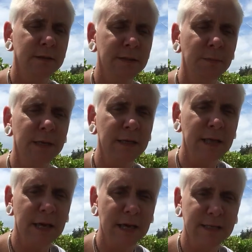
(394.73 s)
something
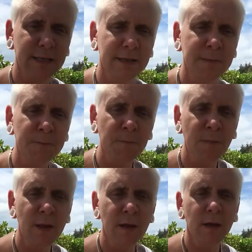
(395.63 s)
that has a
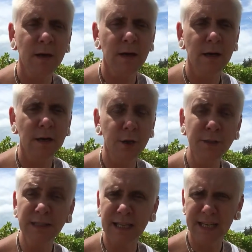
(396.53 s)

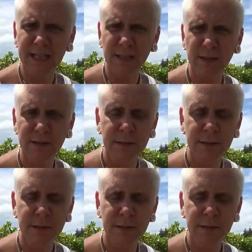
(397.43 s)
gluten in it,